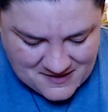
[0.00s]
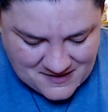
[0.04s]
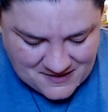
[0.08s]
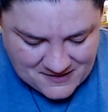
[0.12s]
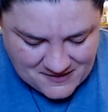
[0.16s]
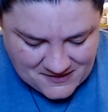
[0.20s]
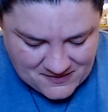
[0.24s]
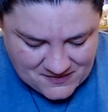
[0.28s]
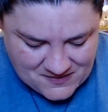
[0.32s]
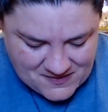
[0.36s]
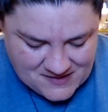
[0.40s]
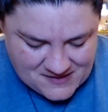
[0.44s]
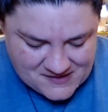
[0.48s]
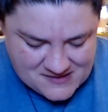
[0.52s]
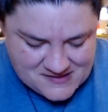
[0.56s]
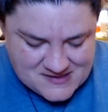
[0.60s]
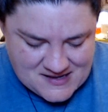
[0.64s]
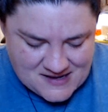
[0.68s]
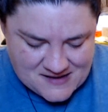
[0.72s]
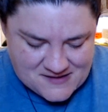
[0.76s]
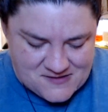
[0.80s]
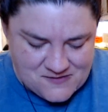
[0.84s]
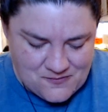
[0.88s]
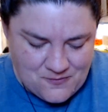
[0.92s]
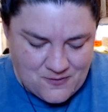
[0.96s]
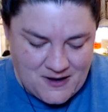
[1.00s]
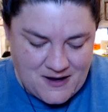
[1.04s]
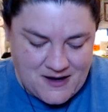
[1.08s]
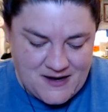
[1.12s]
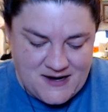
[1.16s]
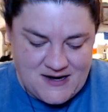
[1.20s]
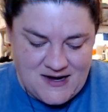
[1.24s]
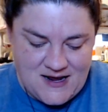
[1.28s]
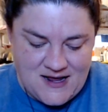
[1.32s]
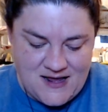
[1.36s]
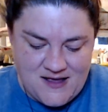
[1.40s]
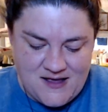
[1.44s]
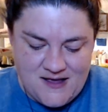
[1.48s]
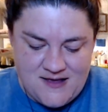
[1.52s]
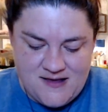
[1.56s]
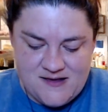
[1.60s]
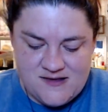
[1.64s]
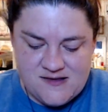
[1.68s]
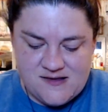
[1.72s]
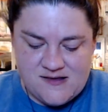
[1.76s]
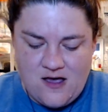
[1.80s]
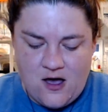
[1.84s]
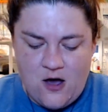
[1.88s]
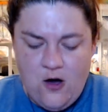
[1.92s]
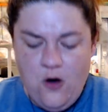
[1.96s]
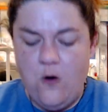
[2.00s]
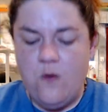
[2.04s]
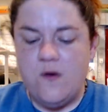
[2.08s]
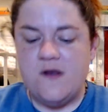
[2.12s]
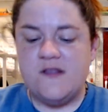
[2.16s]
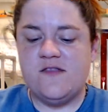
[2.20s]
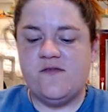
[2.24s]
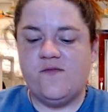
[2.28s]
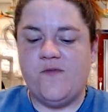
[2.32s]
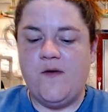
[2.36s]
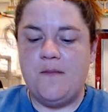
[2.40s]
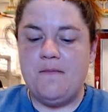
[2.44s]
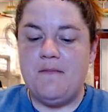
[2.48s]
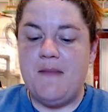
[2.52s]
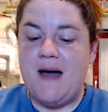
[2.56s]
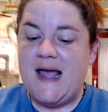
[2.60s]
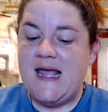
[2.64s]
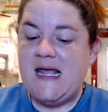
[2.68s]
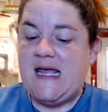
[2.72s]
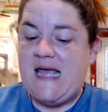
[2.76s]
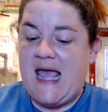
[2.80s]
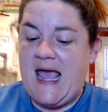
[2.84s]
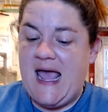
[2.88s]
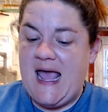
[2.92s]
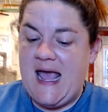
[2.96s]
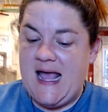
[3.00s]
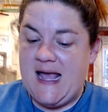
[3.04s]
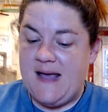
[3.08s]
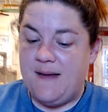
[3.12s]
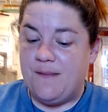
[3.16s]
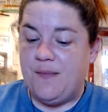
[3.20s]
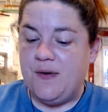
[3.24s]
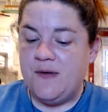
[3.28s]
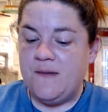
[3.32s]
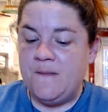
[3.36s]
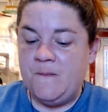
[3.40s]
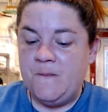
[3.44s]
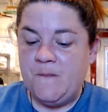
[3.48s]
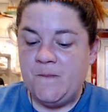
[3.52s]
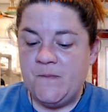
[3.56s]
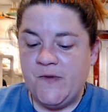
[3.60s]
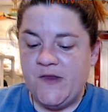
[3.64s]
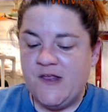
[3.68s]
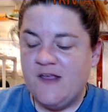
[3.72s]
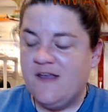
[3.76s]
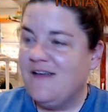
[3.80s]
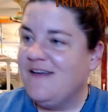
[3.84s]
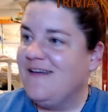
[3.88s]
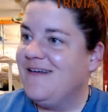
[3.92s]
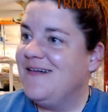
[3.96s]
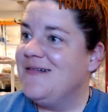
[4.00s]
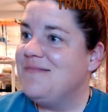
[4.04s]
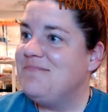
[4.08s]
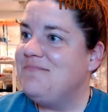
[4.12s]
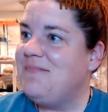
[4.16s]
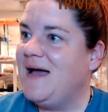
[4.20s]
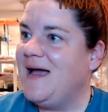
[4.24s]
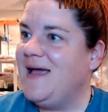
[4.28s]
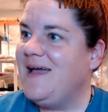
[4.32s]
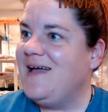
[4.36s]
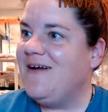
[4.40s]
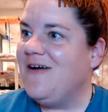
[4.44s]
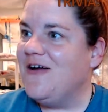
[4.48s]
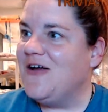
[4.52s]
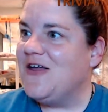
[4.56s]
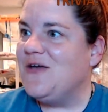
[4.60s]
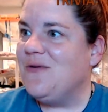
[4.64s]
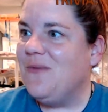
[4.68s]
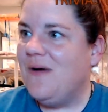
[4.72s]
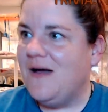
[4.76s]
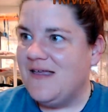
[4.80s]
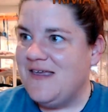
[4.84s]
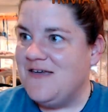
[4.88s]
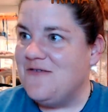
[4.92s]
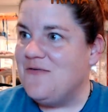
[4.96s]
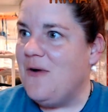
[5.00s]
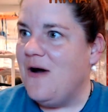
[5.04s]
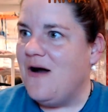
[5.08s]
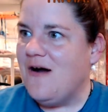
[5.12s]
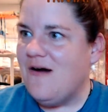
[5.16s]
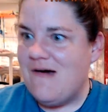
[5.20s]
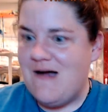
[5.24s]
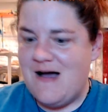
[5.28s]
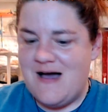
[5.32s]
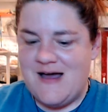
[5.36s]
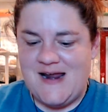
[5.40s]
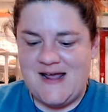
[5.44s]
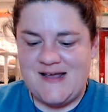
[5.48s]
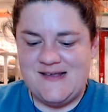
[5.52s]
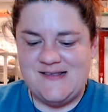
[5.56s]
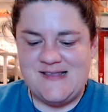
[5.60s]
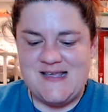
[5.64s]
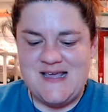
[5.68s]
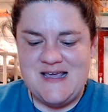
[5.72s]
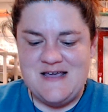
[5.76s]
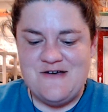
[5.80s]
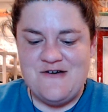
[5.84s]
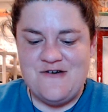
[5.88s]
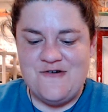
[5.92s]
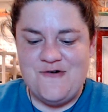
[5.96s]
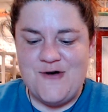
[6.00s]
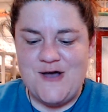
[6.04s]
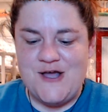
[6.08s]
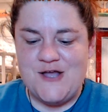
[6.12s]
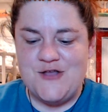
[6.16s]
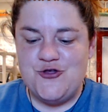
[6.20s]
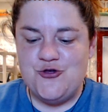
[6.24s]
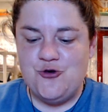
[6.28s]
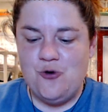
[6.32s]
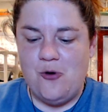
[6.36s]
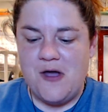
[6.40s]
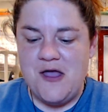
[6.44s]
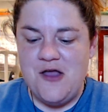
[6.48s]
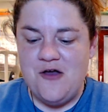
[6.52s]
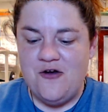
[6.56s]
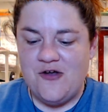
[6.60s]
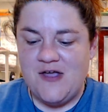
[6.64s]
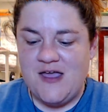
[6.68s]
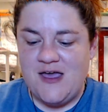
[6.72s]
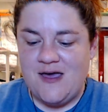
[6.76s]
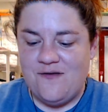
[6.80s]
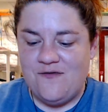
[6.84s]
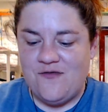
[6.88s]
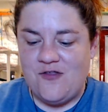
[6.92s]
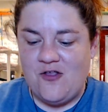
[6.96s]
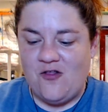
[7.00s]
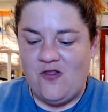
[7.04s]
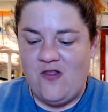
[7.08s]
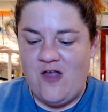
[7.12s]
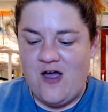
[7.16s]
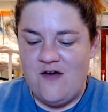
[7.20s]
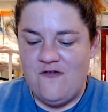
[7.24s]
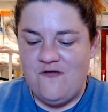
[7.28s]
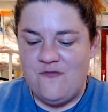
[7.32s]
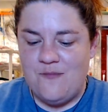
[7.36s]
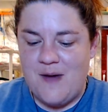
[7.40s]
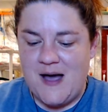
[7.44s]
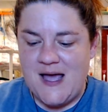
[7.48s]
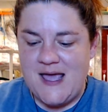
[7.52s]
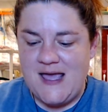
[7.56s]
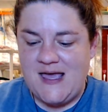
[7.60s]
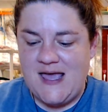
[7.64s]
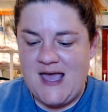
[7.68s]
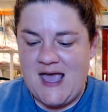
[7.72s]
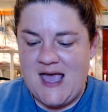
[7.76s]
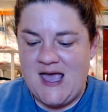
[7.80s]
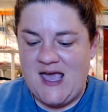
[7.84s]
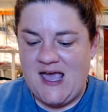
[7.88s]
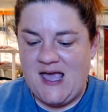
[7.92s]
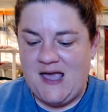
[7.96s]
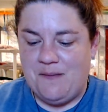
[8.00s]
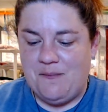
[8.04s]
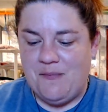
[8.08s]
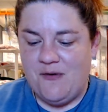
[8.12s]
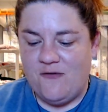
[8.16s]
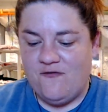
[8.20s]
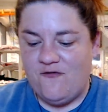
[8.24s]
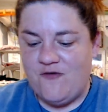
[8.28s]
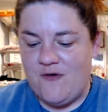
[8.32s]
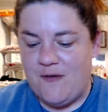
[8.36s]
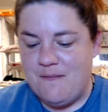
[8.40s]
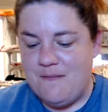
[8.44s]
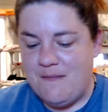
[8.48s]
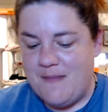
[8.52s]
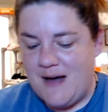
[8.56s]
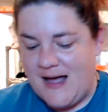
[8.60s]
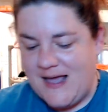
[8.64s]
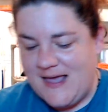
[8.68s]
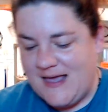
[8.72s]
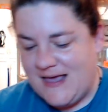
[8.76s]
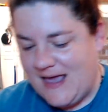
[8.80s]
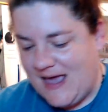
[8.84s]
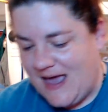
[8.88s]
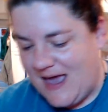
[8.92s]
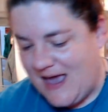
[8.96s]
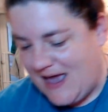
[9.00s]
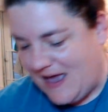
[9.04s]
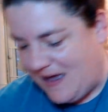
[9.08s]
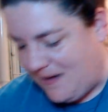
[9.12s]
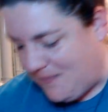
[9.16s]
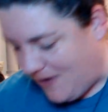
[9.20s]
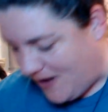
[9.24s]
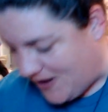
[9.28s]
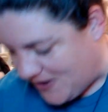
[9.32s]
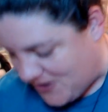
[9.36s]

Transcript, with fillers: This next one is, oh, it's from Mike Abe. Mike, are you, you are on, I see you. Enjoy your gift, Love Mike Abe, from Mike Abe on